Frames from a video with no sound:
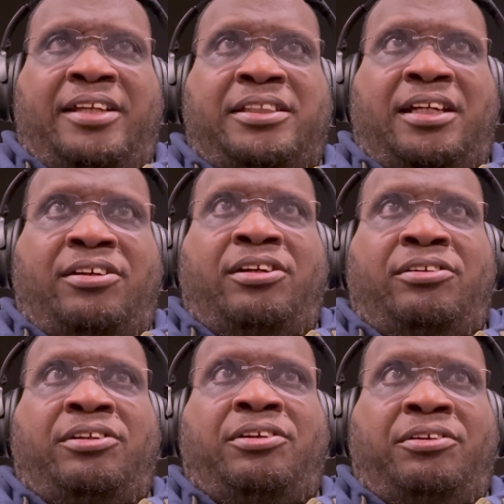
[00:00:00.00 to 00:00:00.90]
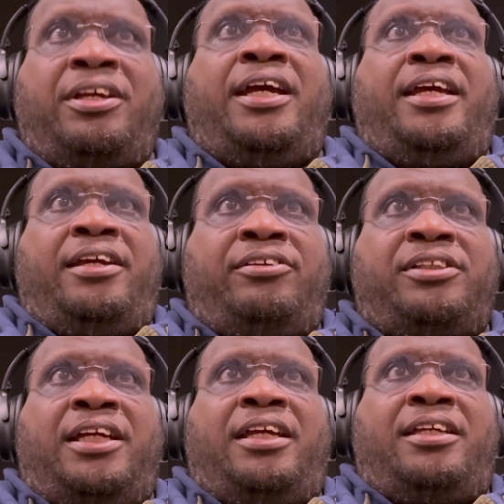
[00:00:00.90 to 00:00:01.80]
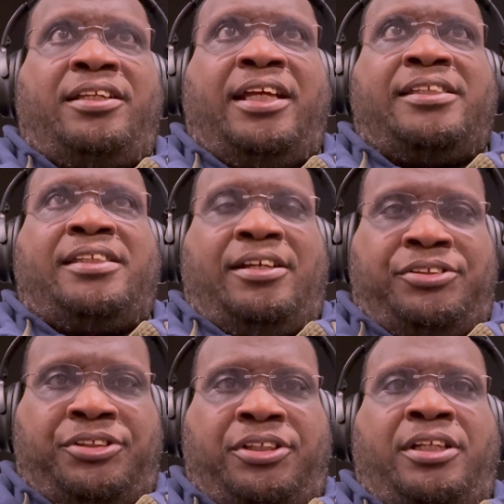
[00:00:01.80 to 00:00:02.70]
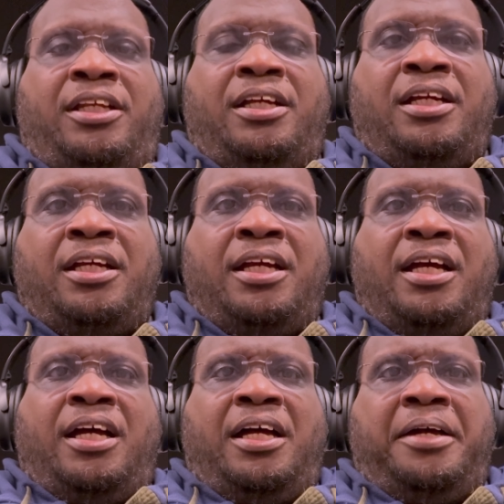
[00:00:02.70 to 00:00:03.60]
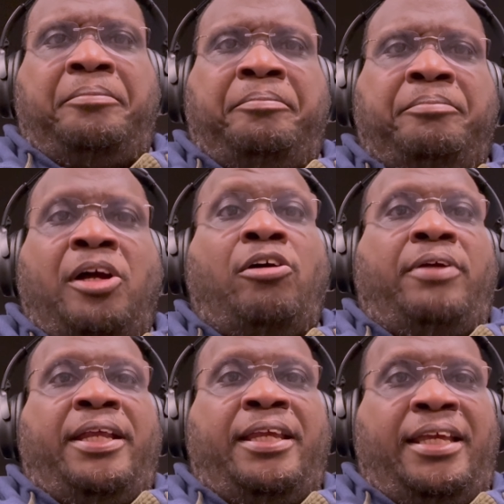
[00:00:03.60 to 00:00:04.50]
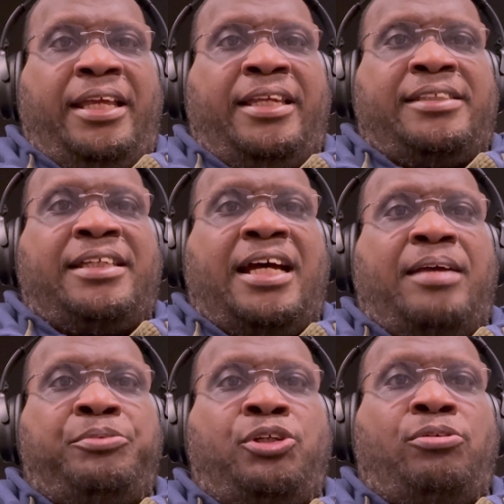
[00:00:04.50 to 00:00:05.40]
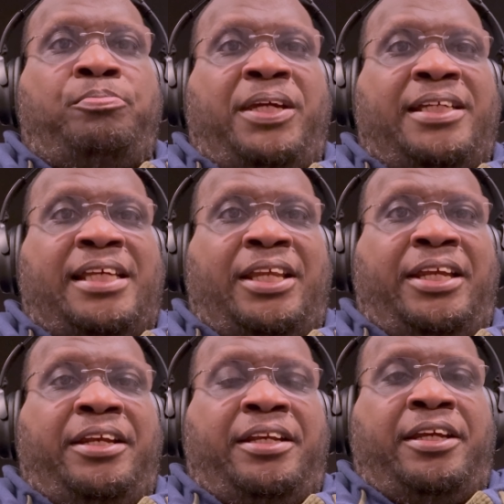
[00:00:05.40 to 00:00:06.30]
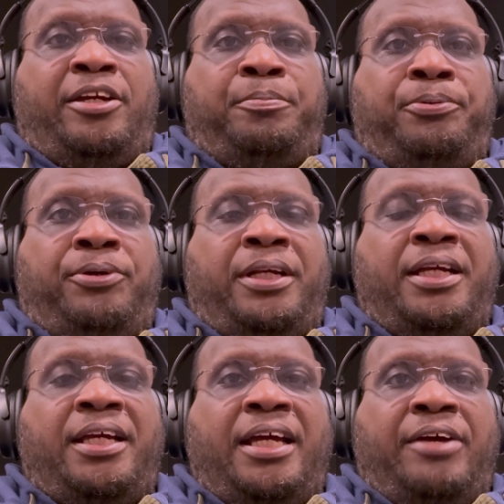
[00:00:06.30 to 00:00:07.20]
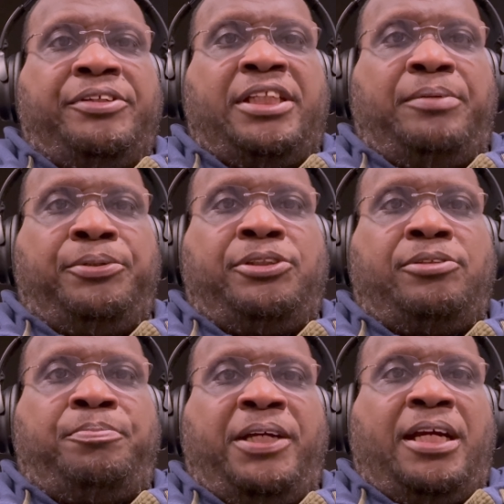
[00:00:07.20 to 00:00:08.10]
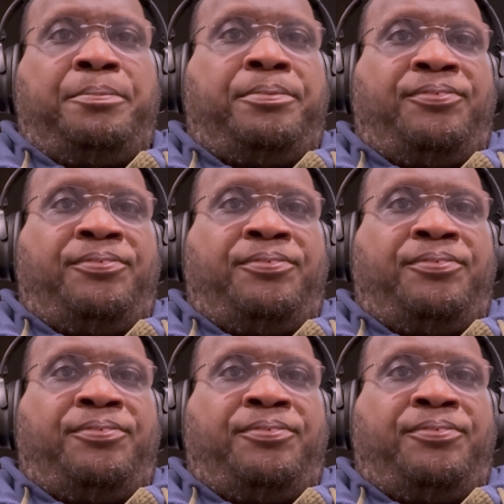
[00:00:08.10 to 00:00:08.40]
I was like, oh, okay, he'll take. That sounds good. Um, oh, at this time, too, because I landed at the airport, I was able to pick up a